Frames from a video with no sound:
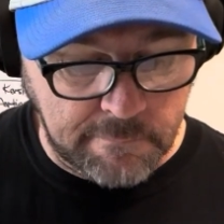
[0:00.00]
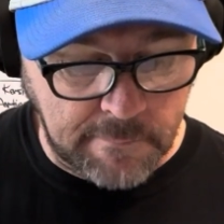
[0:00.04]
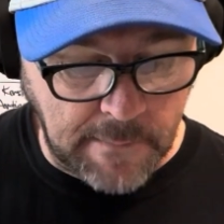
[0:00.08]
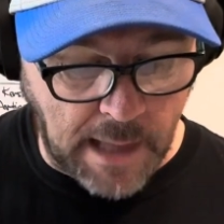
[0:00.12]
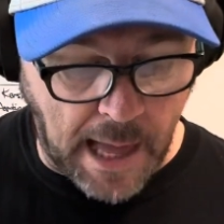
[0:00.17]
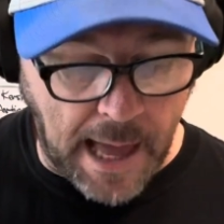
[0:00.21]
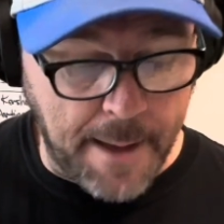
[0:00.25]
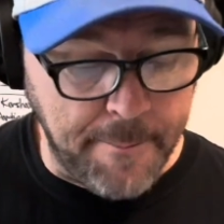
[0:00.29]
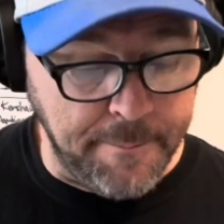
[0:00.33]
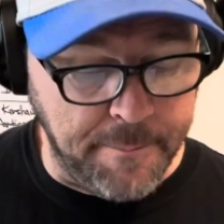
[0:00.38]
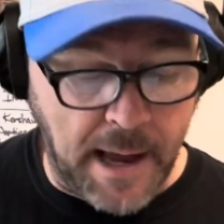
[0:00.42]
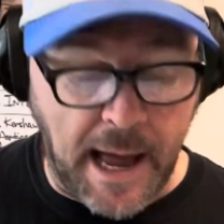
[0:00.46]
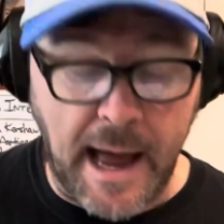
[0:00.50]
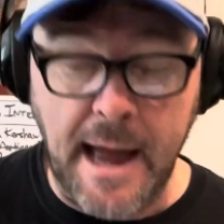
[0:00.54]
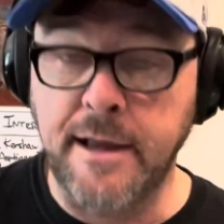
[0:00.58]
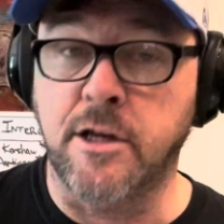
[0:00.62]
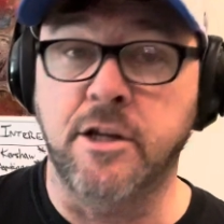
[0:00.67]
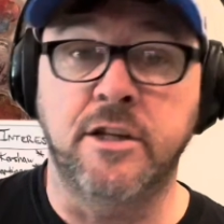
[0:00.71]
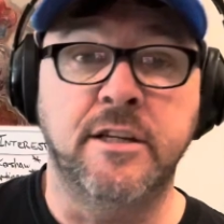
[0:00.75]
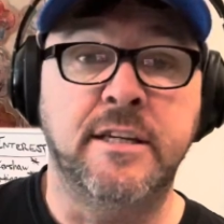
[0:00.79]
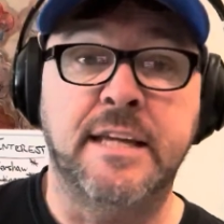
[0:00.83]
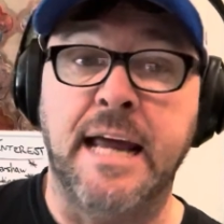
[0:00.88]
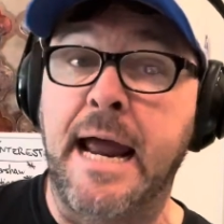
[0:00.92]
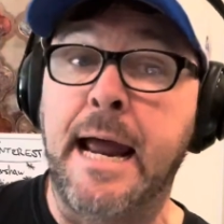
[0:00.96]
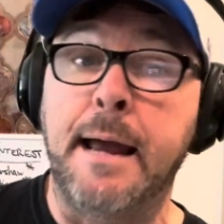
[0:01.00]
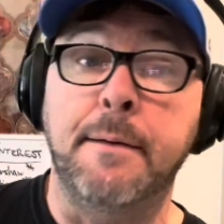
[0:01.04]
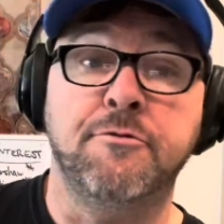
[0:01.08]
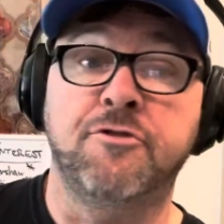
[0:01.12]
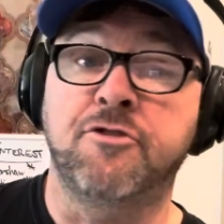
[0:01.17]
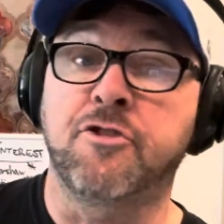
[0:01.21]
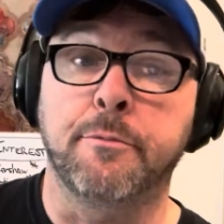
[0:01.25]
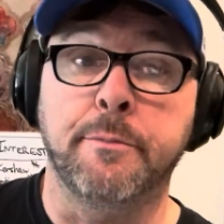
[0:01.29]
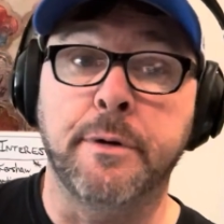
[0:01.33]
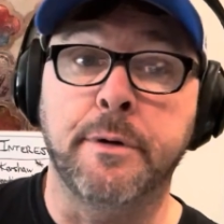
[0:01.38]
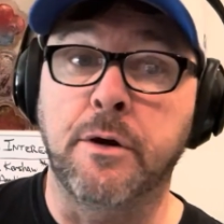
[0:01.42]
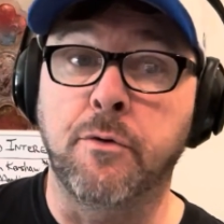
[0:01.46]
I, I could damn
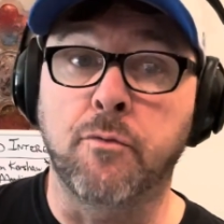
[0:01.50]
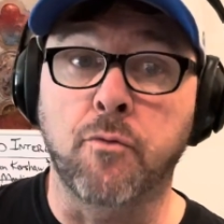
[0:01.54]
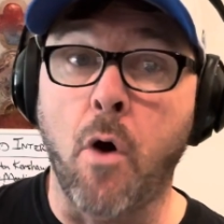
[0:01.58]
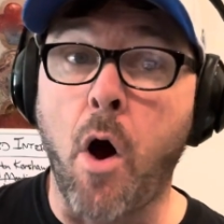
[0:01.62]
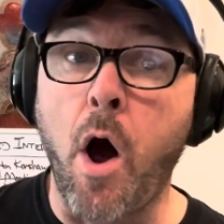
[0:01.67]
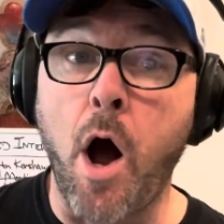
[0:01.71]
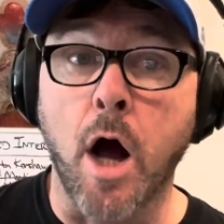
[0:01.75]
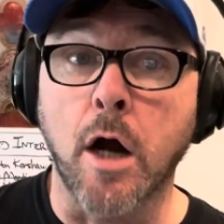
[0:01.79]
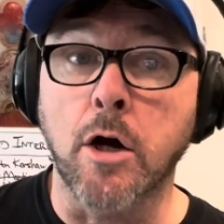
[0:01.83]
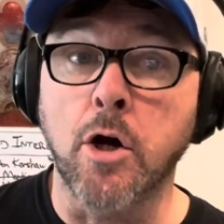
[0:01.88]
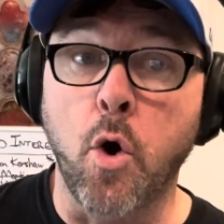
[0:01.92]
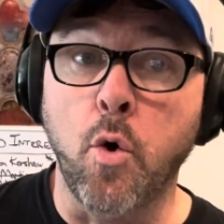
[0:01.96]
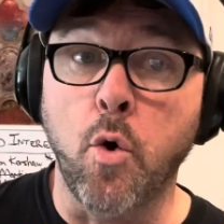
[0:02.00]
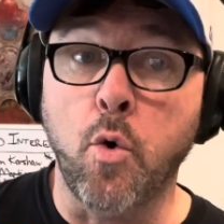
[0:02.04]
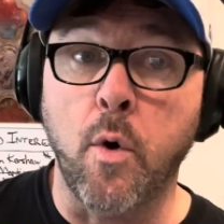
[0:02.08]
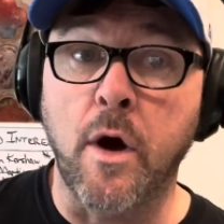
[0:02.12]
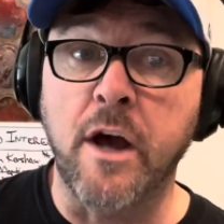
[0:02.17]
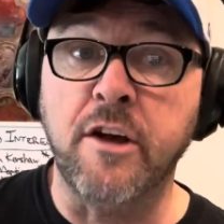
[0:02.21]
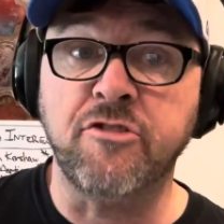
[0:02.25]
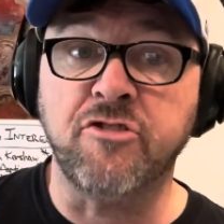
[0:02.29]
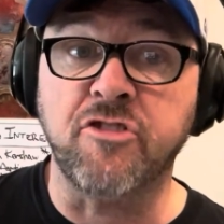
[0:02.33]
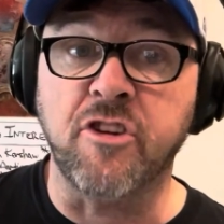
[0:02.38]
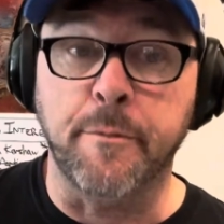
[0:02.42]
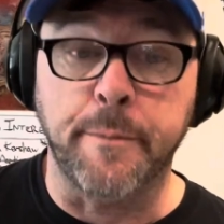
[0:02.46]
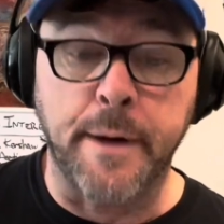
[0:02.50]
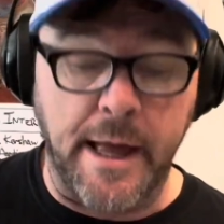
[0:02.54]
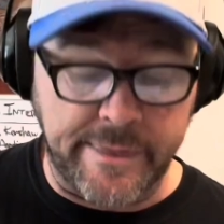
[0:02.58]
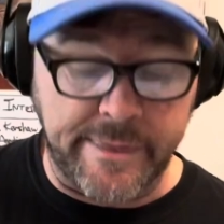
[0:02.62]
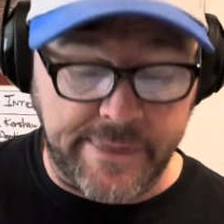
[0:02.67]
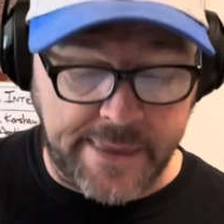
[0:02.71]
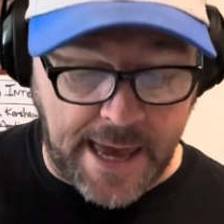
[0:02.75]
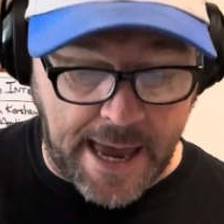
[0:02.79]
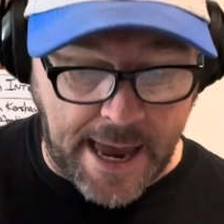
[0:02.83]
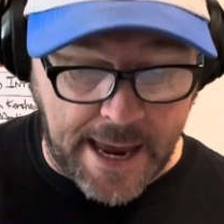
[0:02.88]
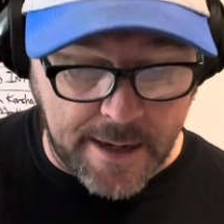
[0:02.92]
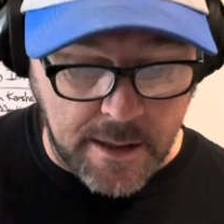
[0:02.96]
sure be wrong, no question about
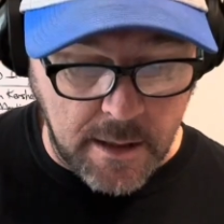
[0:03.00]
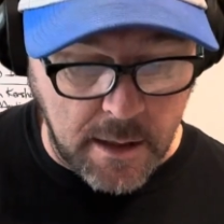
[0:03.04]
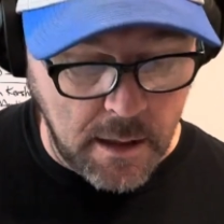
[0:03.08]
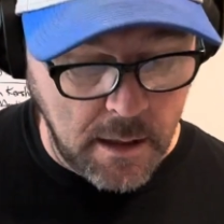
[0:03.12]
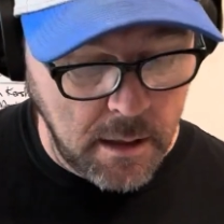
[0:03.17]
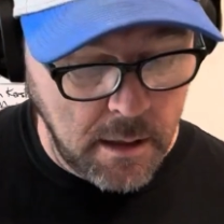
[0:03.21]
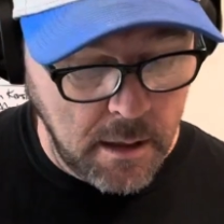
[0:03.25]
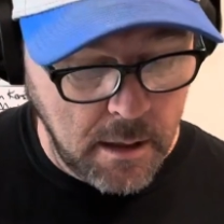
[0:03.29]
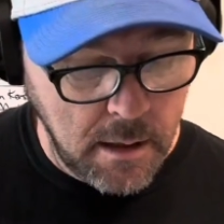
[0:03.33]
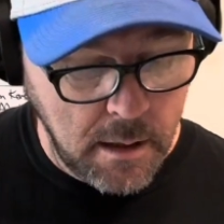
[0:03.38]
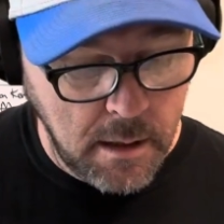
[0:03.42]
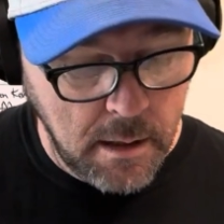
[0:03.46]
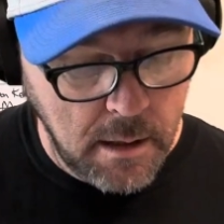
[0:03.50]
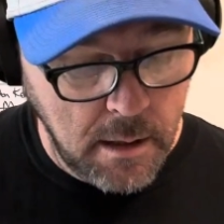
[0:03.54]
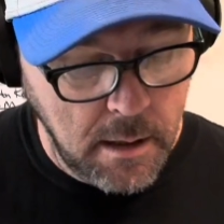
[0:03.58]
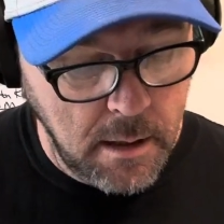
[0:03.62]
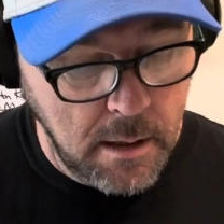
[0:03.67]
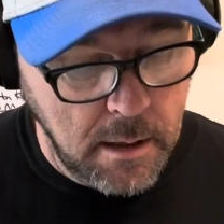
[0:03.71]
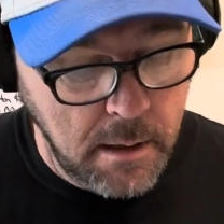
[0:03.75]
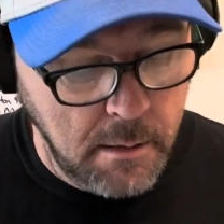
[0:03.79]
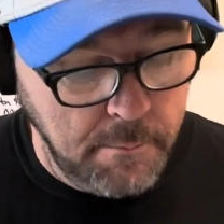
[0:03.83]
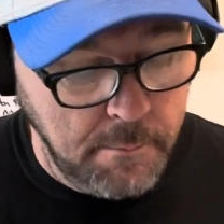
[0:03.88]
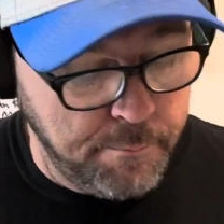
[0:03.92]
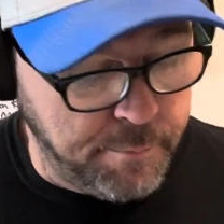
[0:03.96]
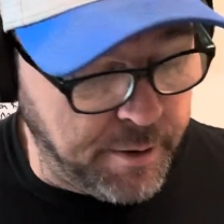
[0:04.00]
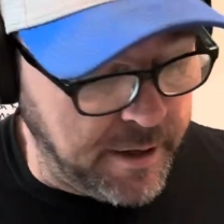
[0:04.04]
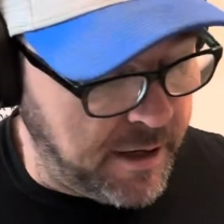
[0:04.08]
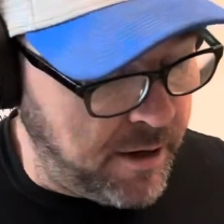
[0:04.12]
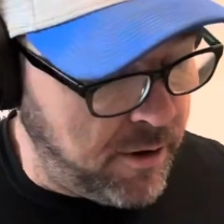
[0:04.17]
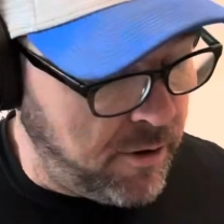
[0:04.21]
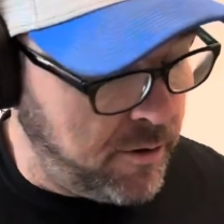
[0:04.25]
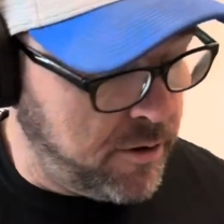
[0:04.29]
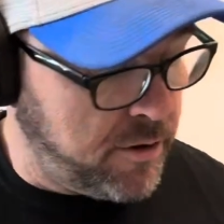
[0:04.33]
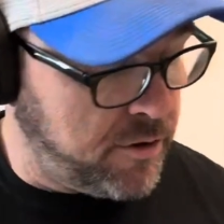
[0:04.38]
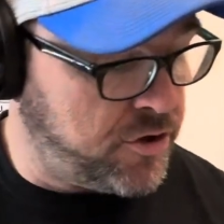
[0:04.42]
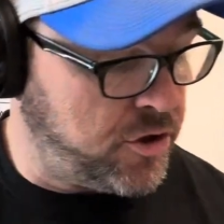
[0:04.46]
that. But
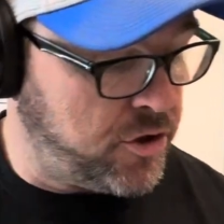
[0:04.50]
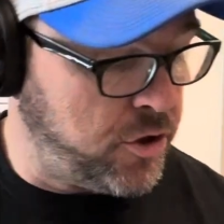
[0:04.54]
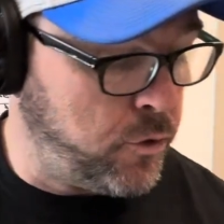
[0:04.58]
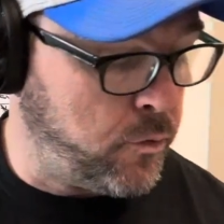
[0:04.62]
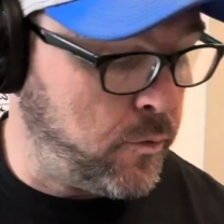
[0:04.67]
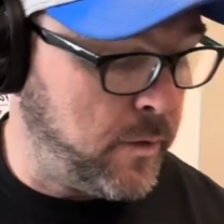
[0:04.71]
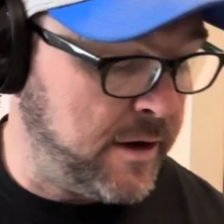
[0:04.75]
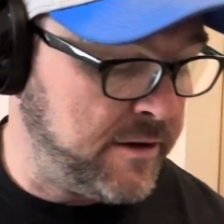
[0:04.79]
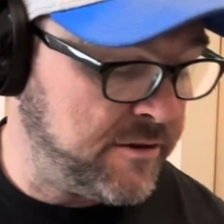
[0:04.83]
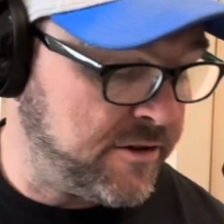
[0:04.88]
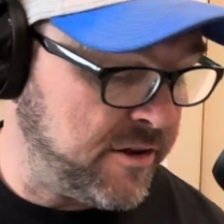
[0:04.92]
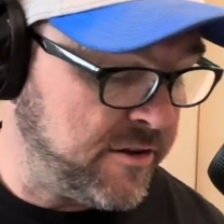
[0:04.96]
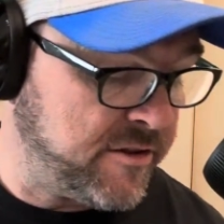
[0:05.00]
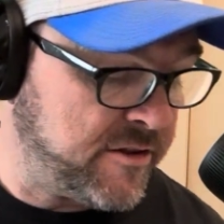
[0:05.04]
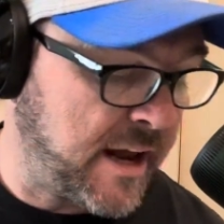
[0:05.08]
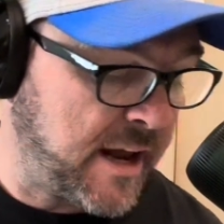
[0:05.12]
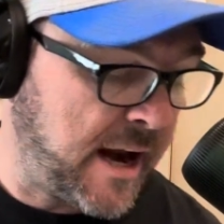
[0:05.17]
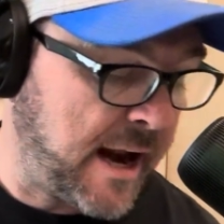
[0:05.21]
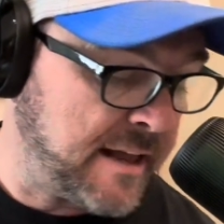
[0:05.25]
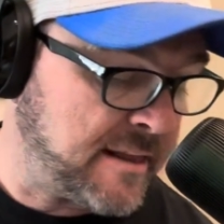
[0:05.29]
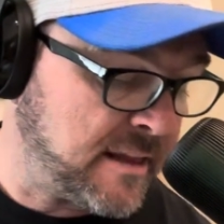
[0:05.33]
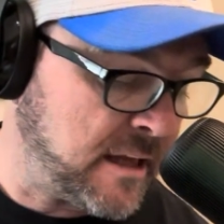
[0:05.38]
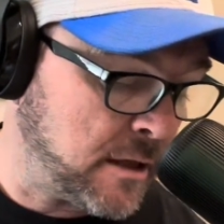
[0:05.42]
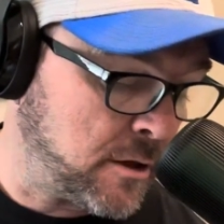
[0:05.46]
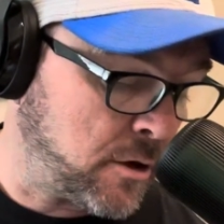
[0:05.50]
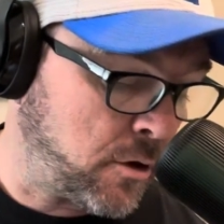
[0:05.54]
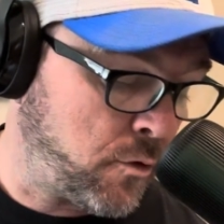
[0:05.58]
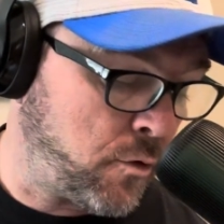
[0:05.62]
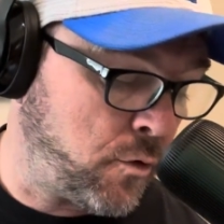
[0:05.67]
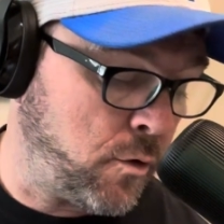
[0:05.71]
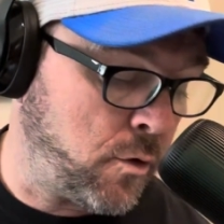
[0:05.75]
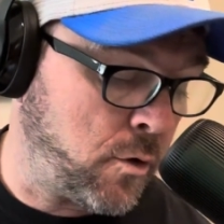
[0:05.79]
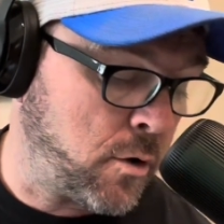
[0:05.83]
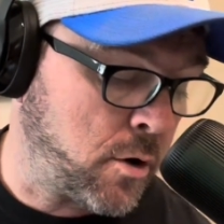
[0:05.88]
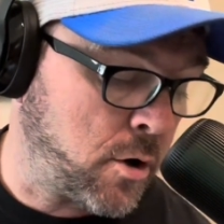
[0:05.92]
here are the two reasons that I think the crew are